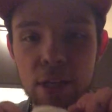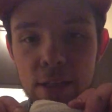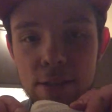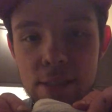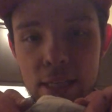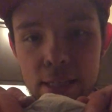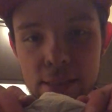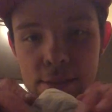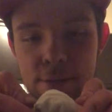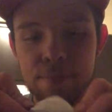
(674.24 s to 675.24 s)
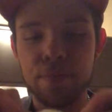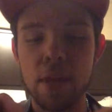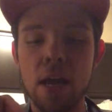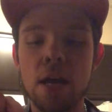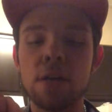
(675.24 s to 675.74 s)
that it looks like this.
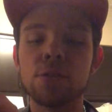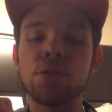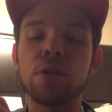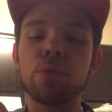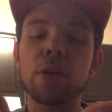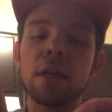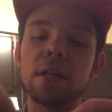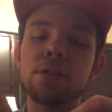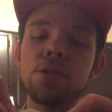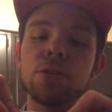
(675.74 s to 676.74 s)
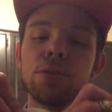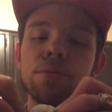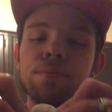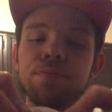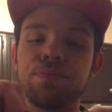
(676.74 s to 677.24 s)
So then what I like to do